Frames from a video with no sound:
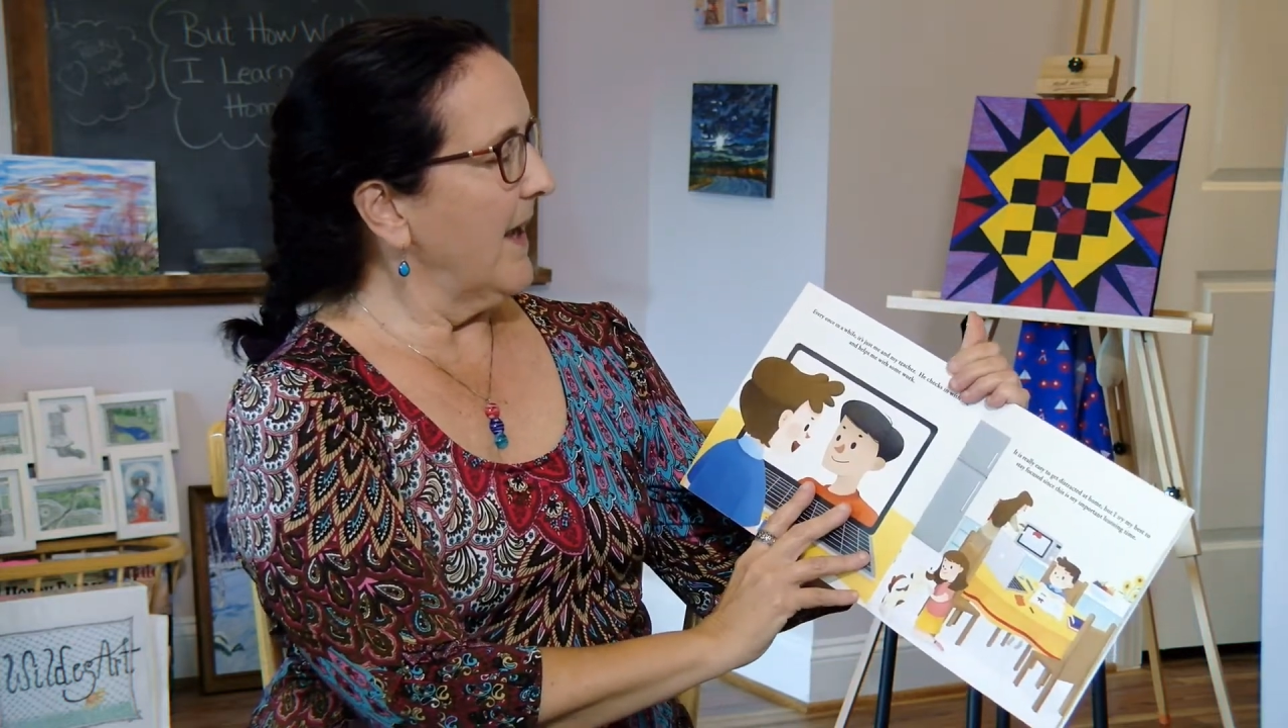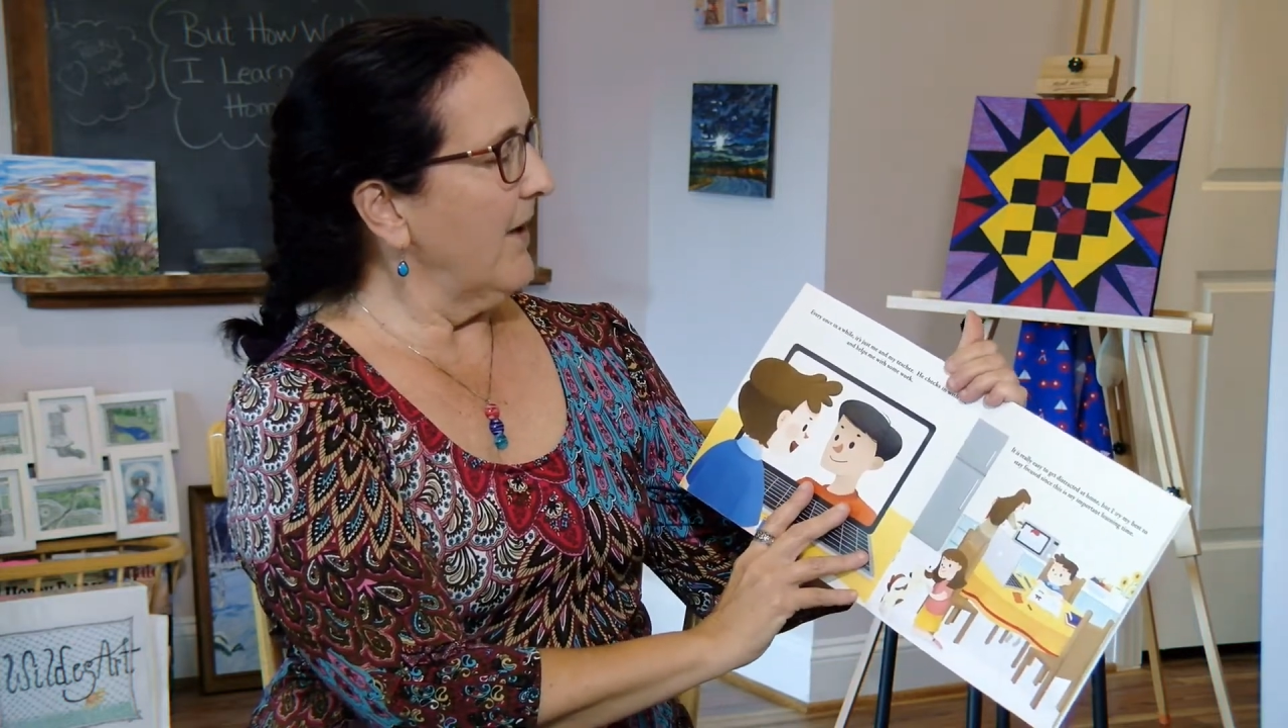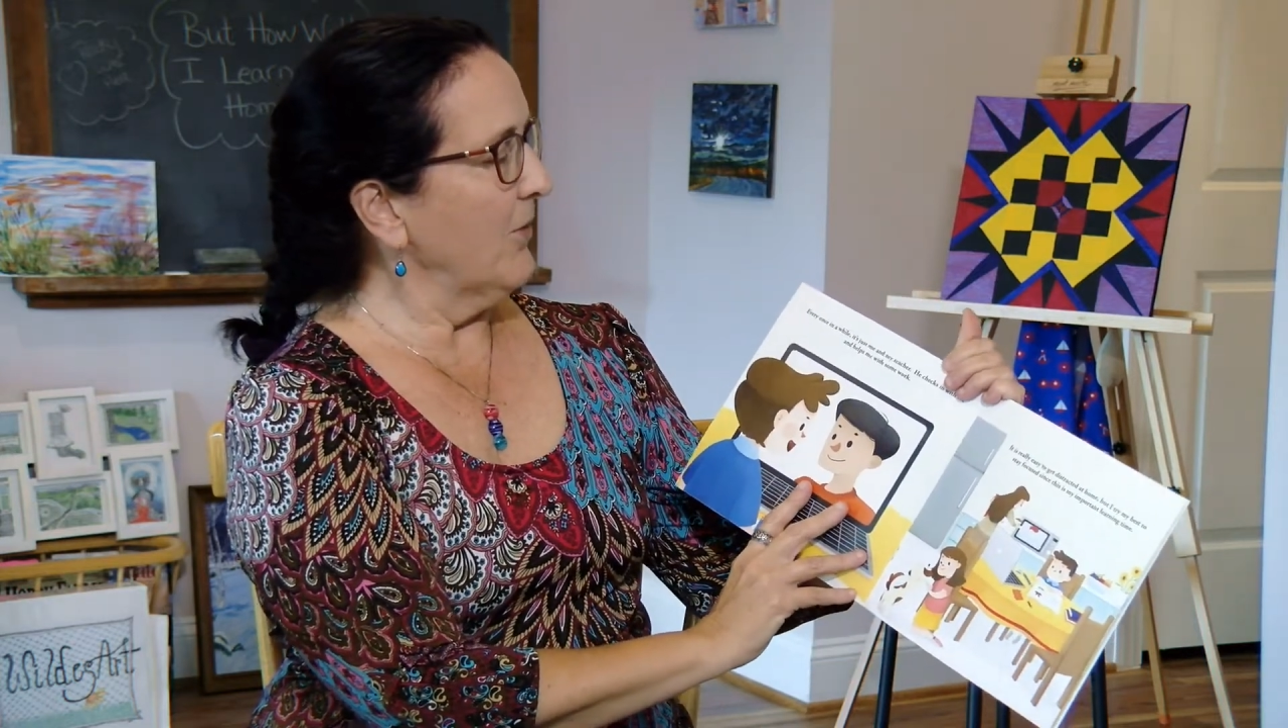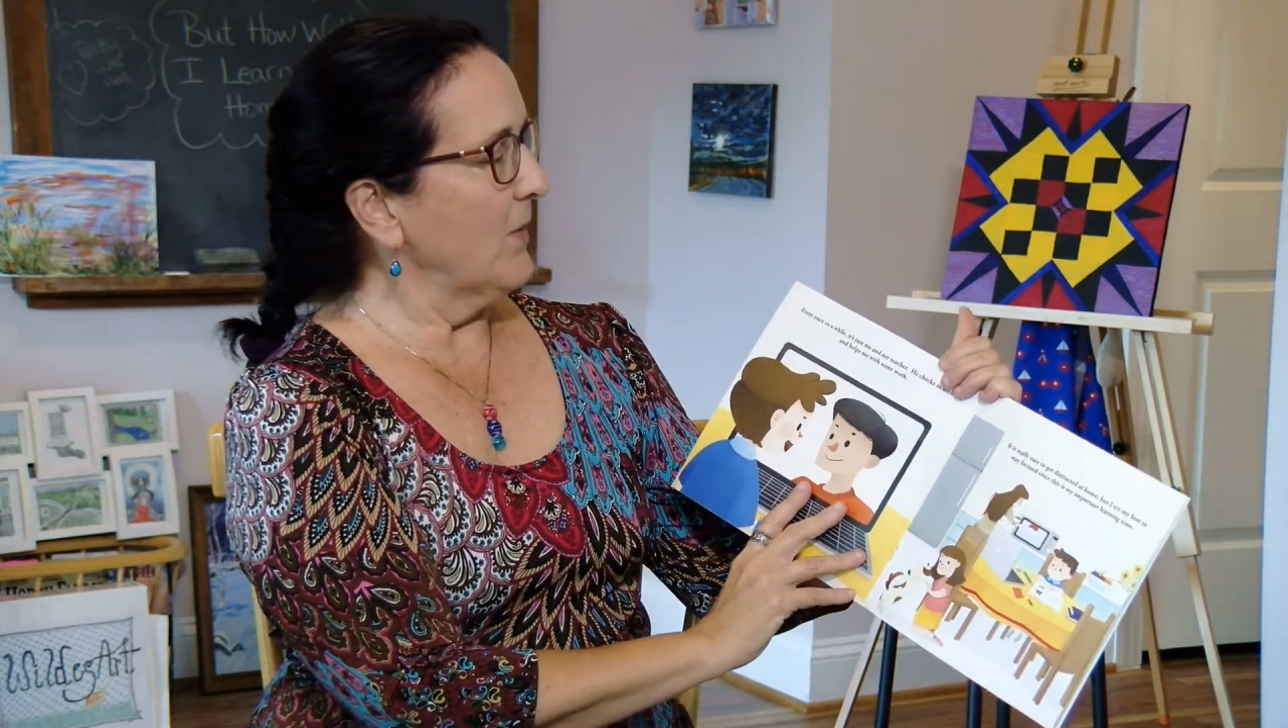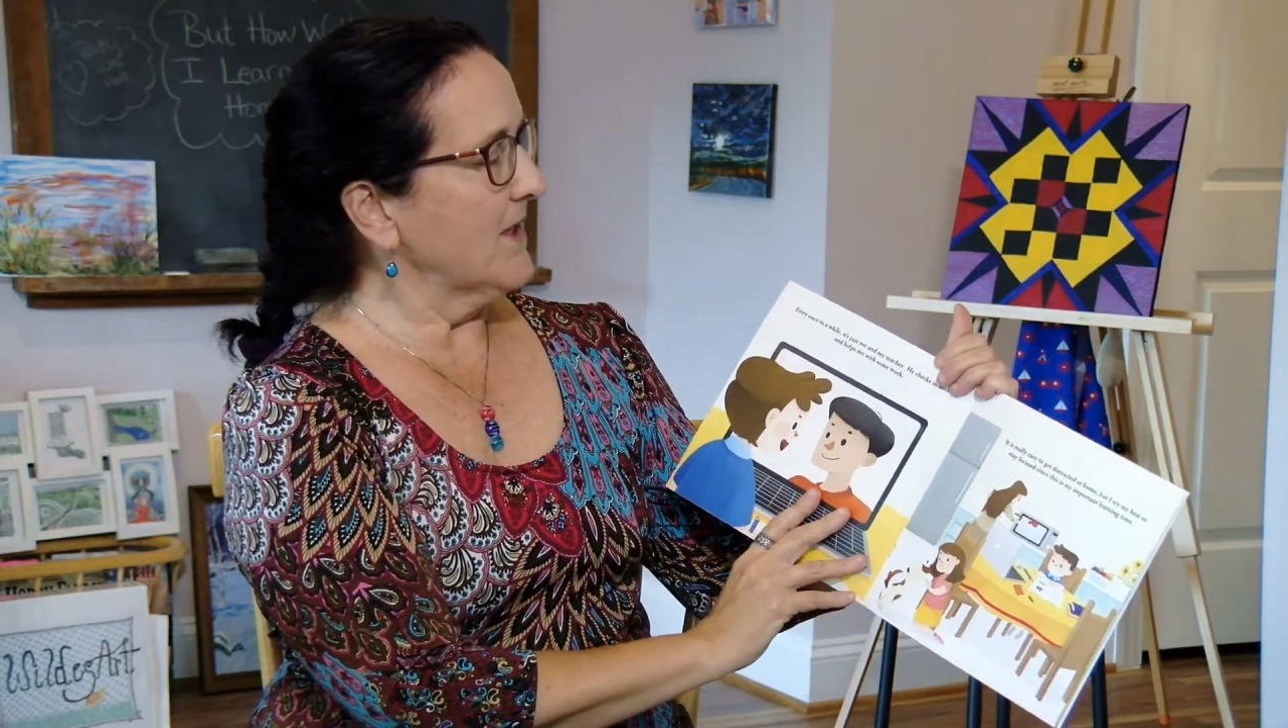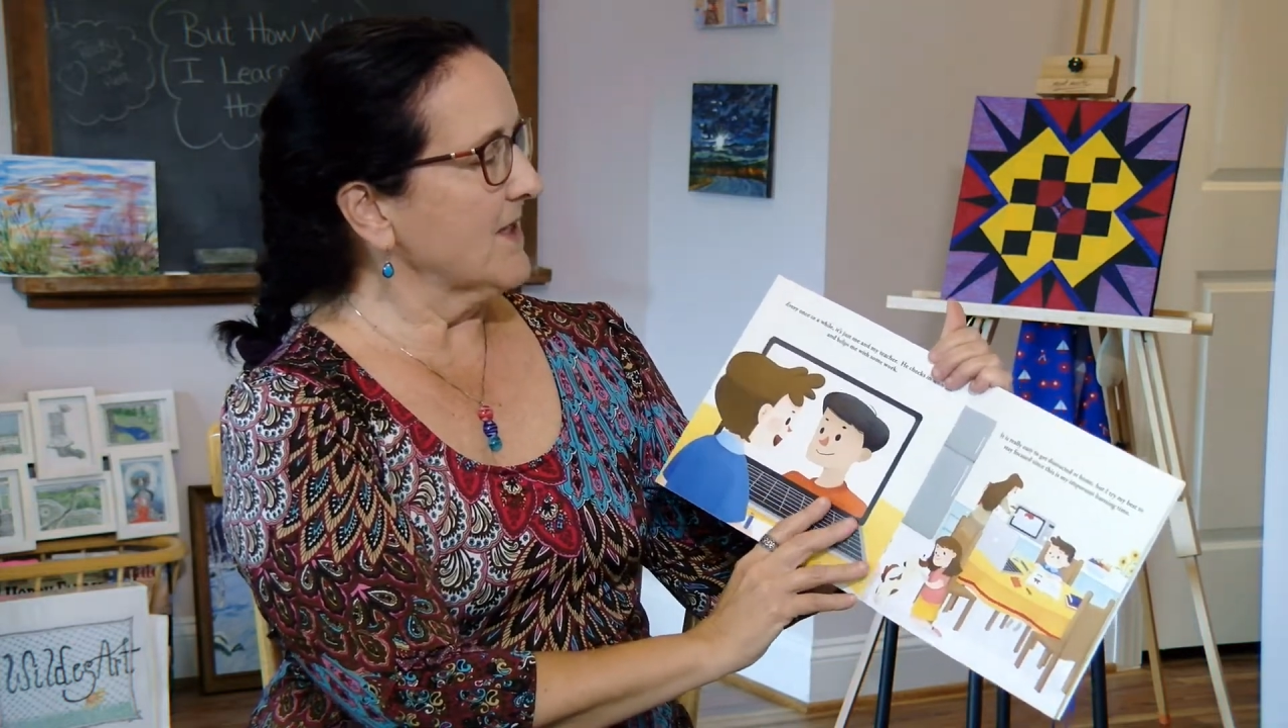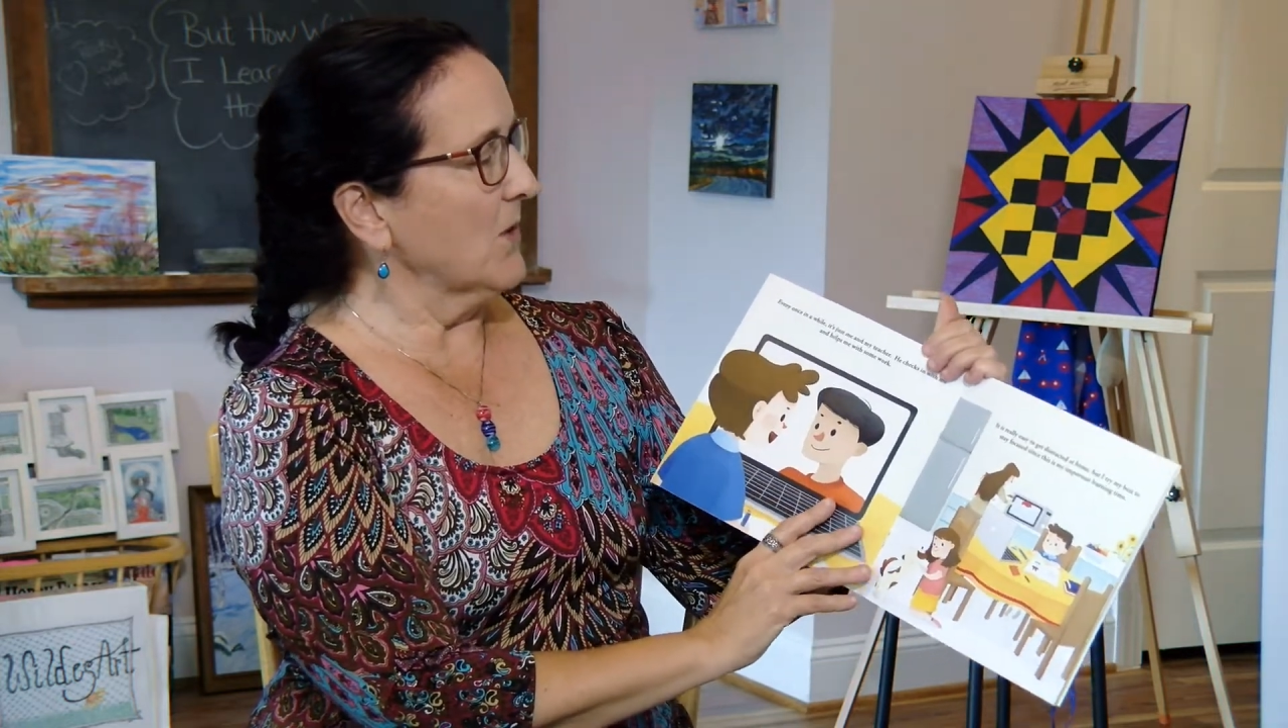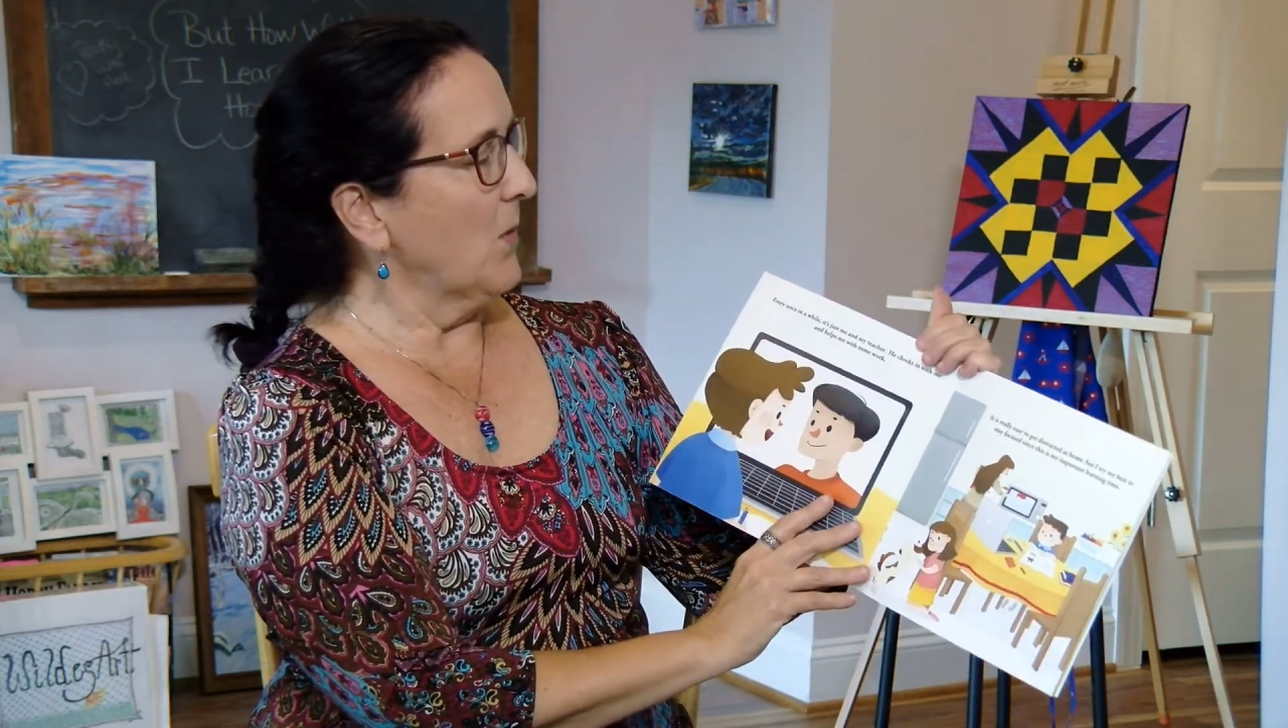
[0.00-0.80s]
Every once in